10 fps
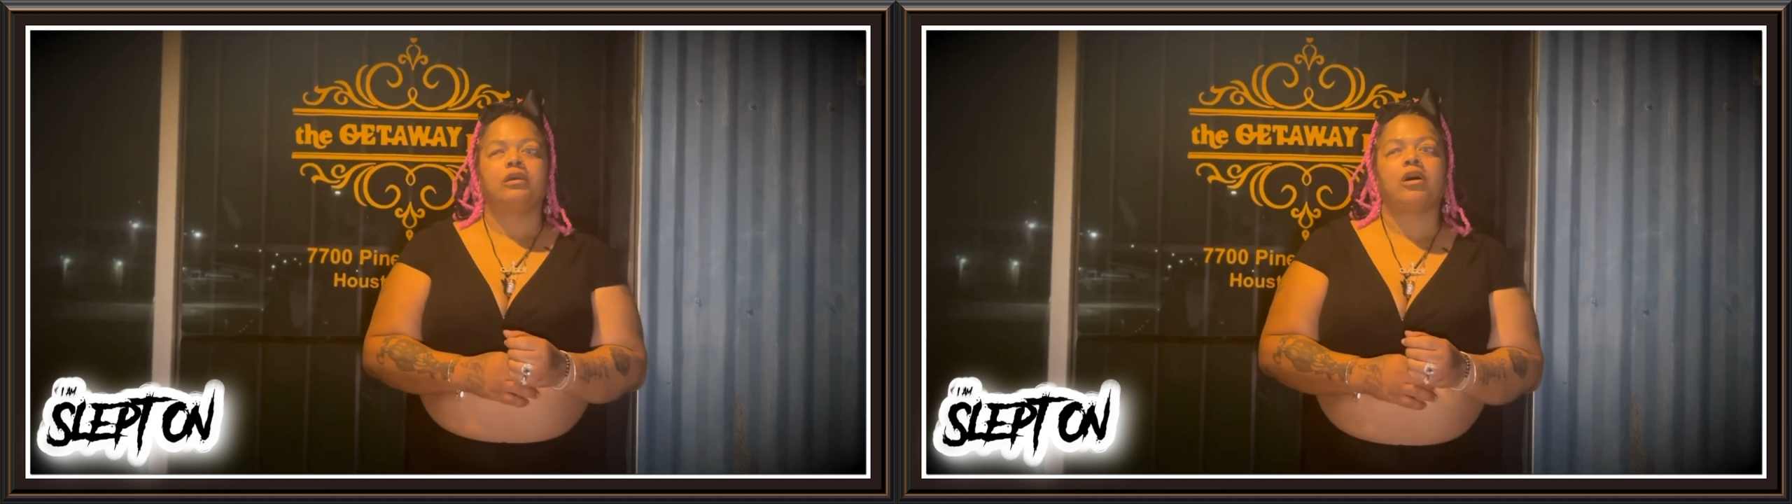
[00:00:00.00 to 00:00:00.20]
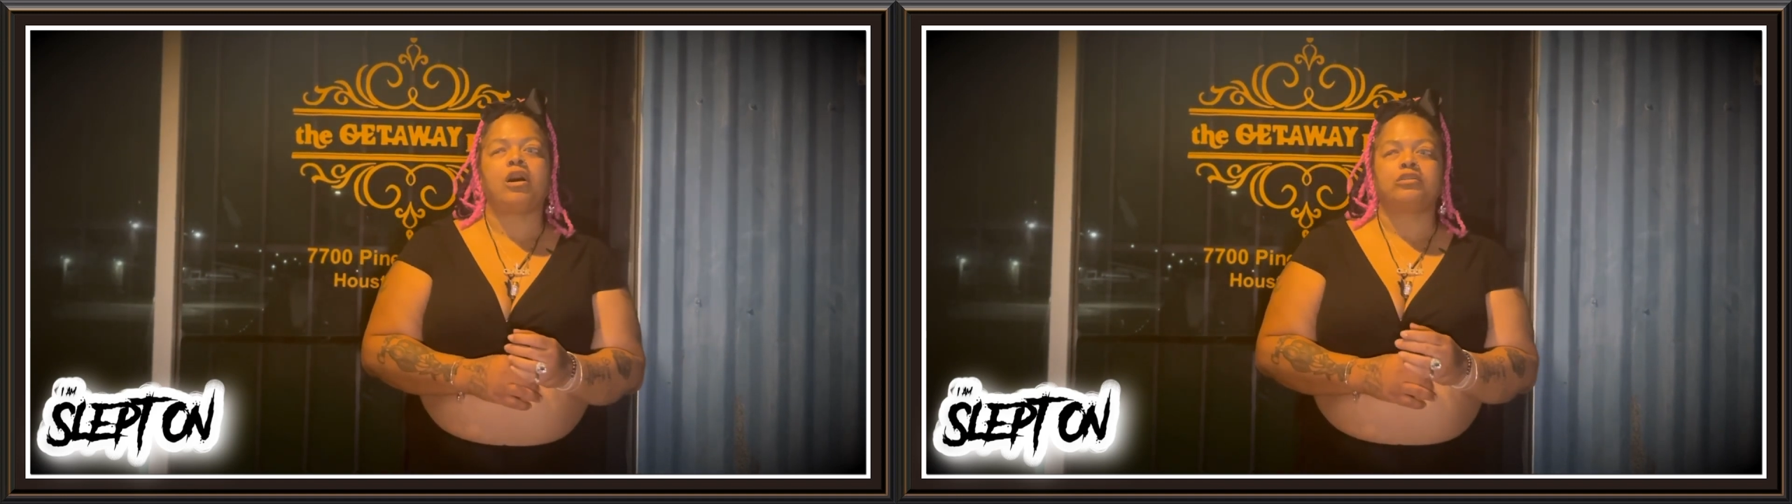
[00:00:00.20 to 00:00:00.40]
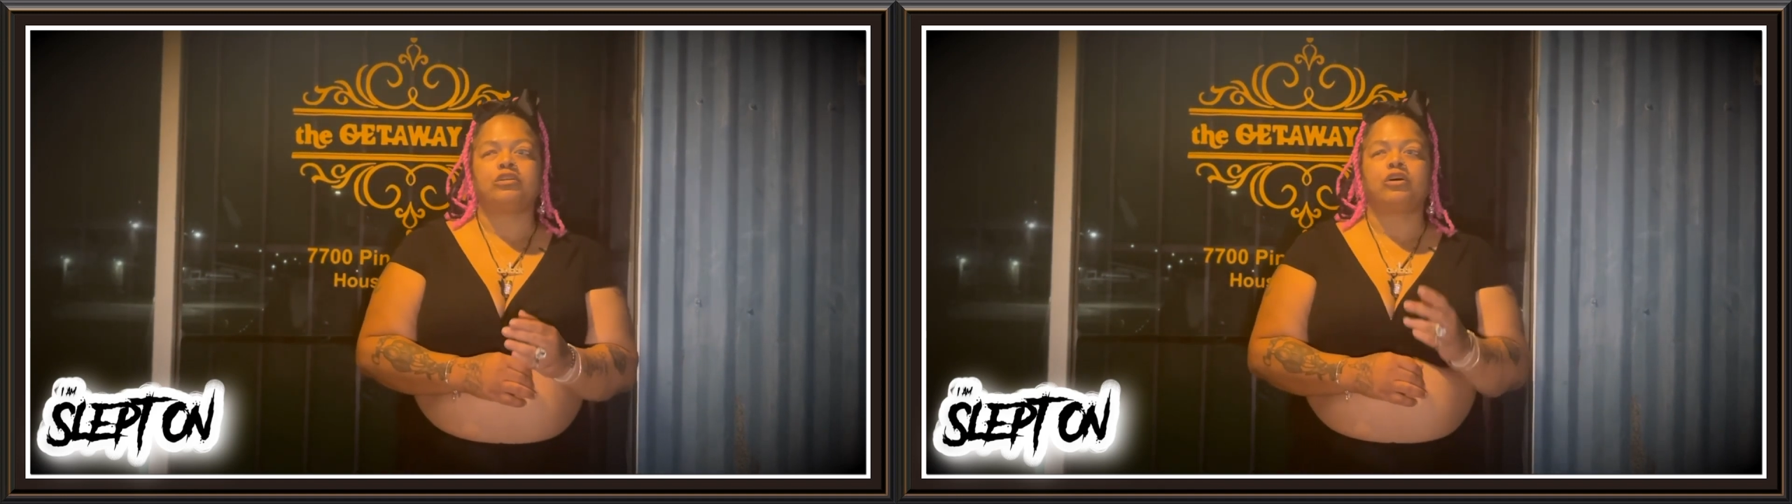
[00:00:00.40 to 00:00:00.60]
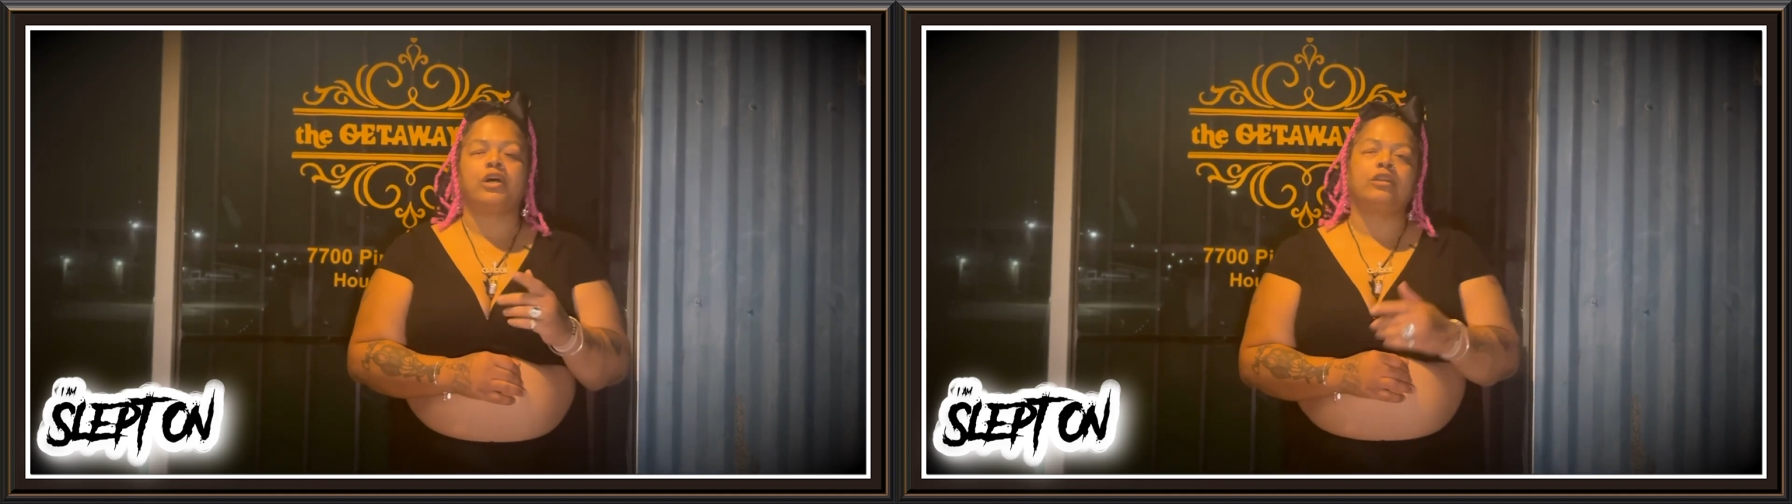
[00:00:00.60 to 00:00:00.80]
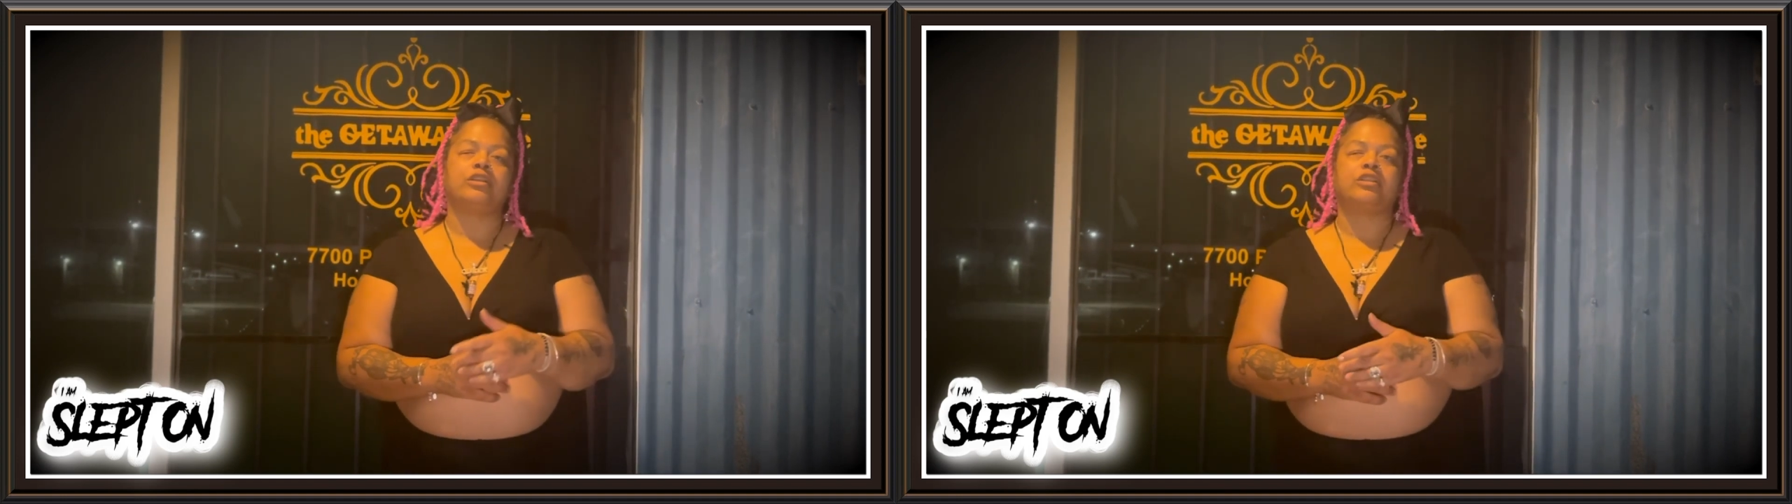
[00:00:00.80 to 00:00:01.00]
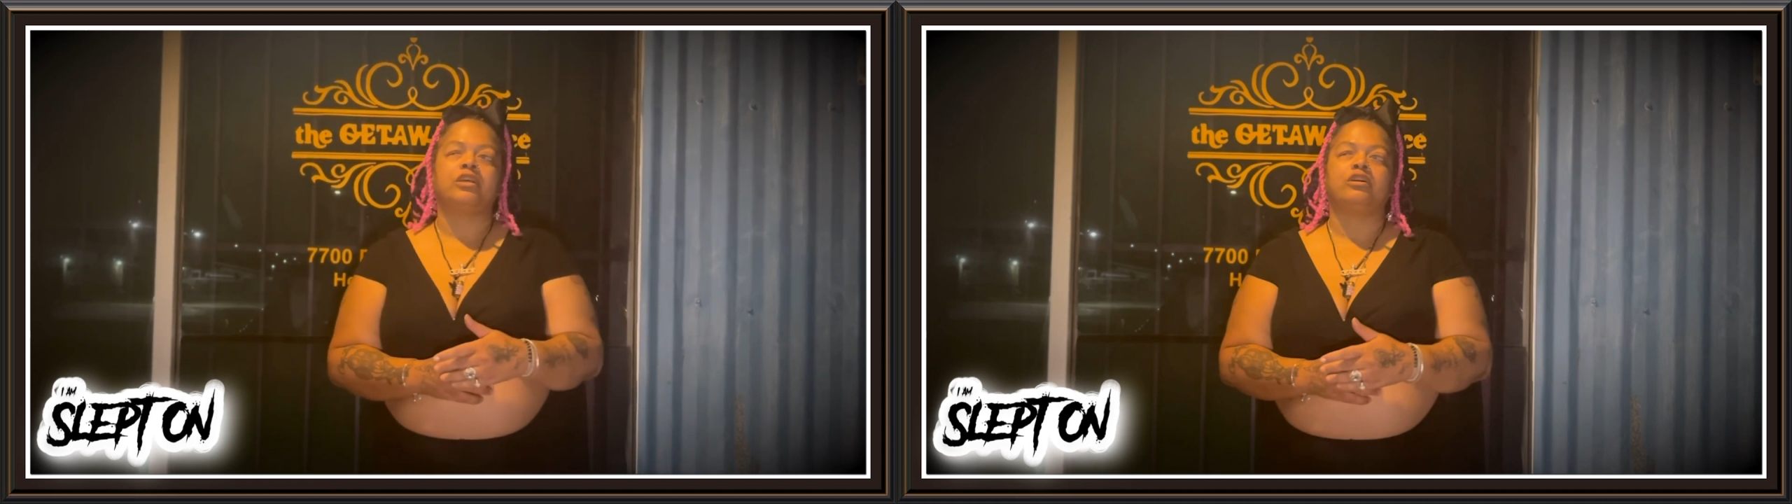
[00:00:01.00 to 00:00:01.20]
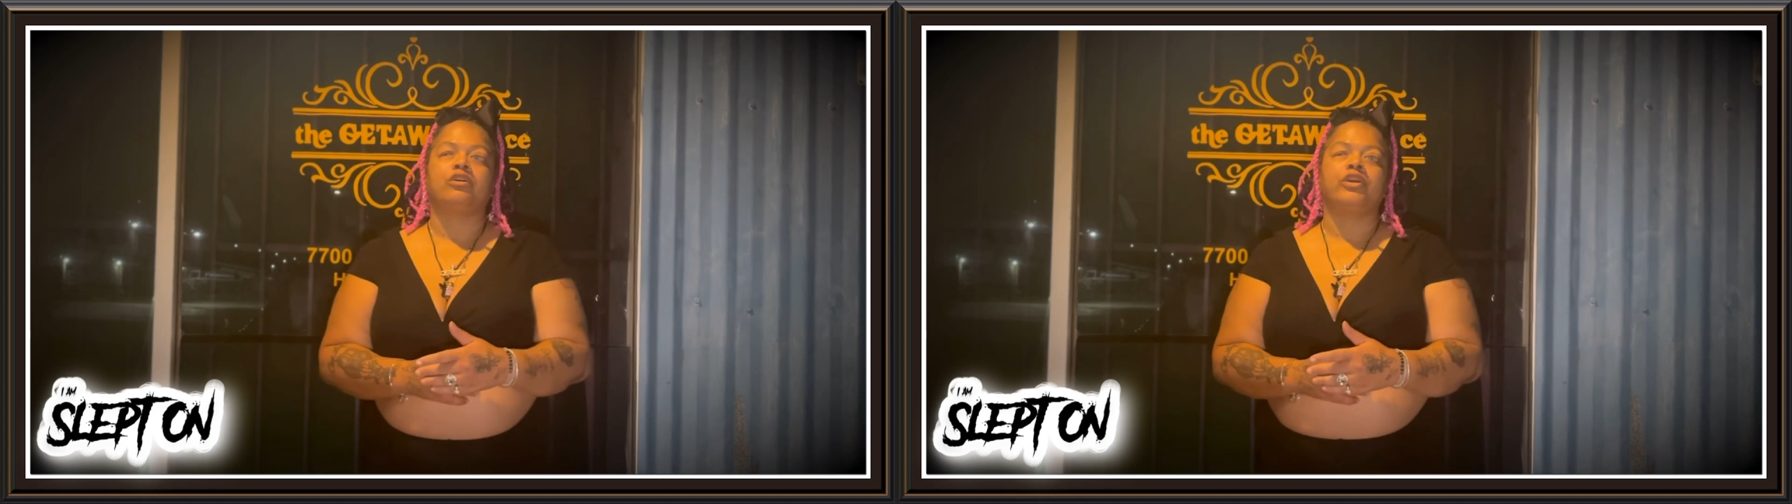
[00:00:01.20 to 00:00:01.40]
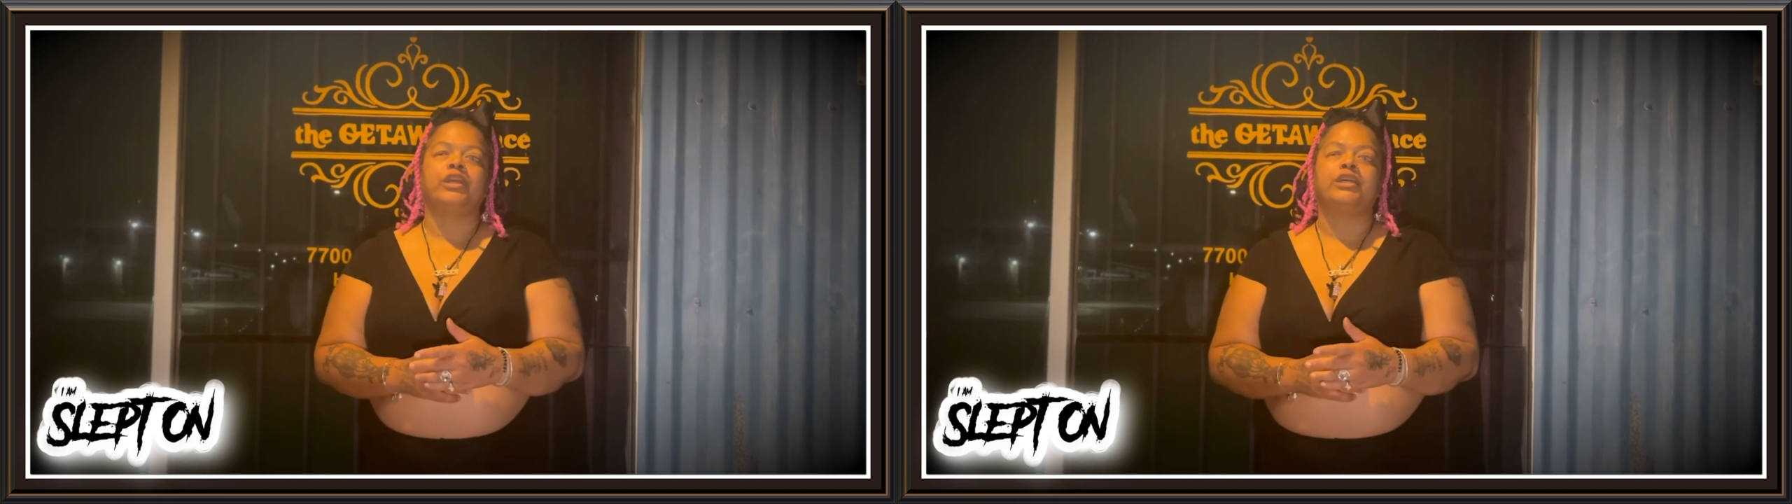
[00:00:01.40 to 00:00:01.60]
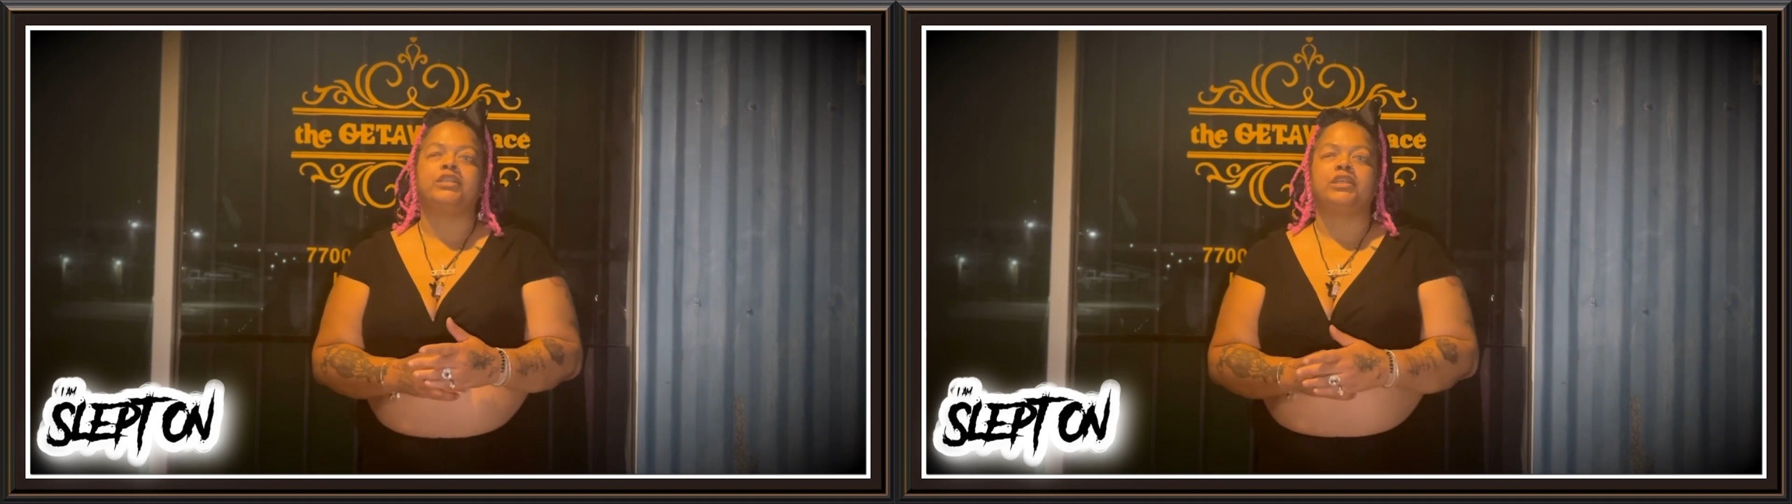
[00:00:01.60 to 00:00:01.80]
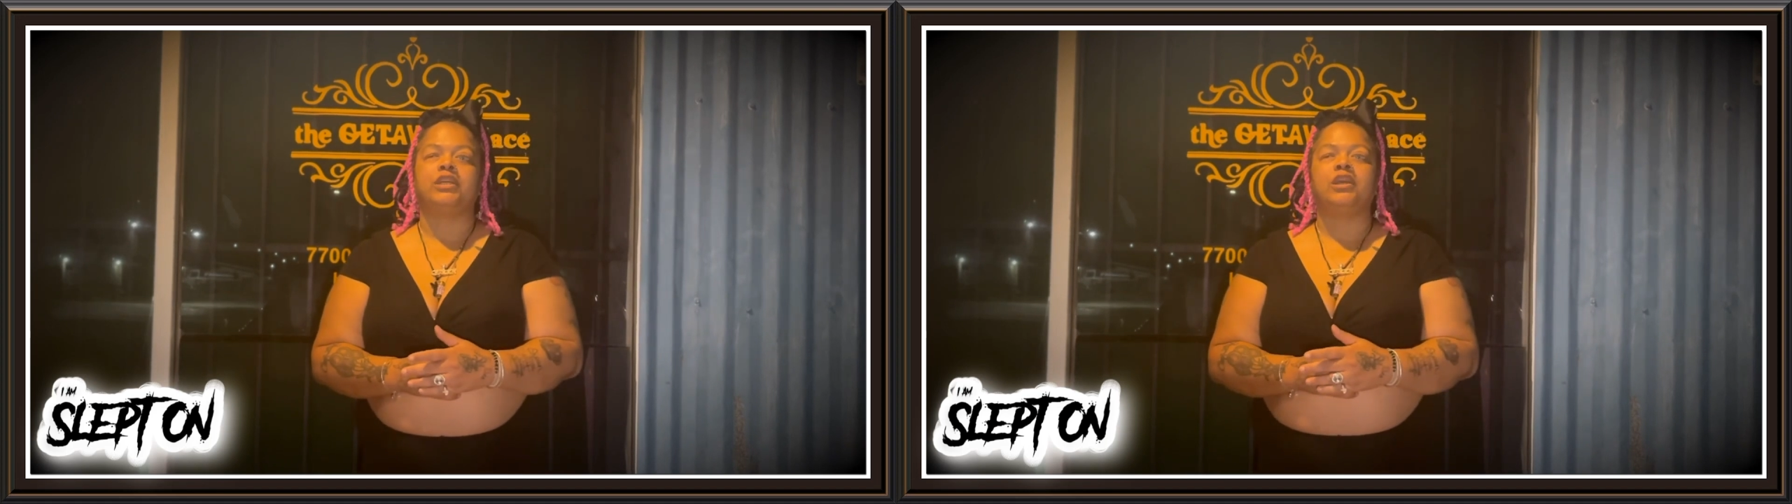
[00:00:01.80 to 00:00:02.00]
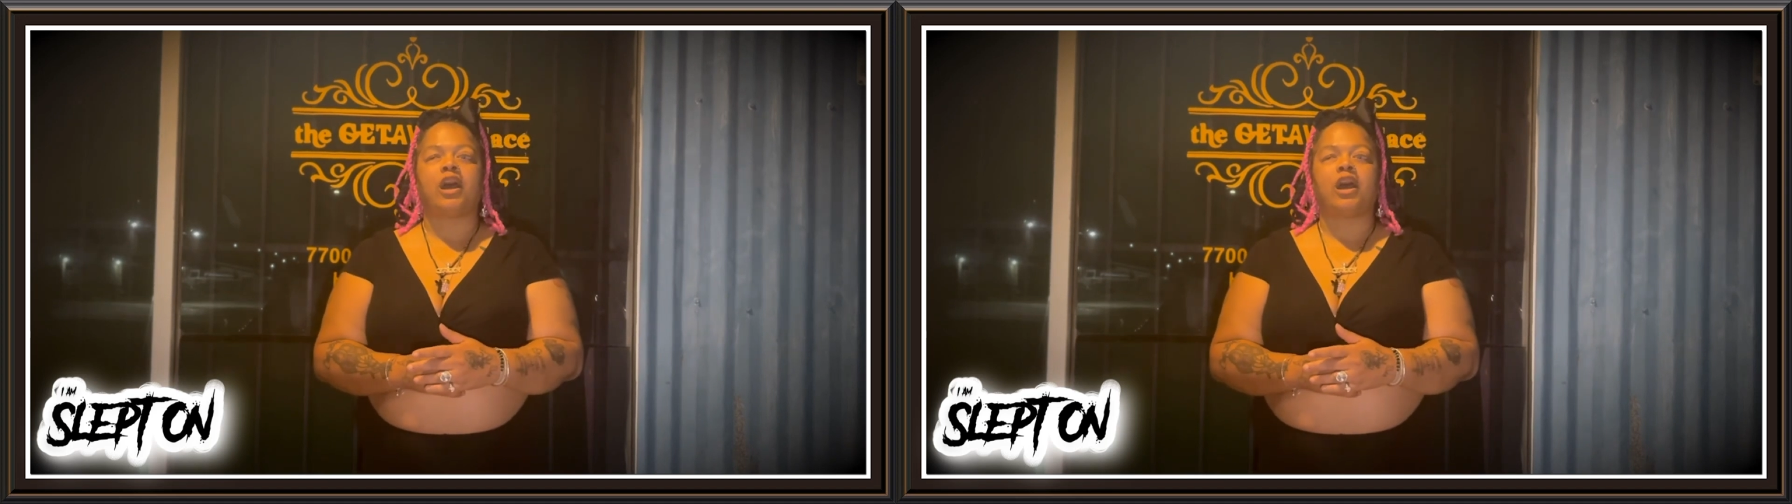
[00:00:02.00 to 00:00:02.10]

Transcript: Also under Cynical ENT.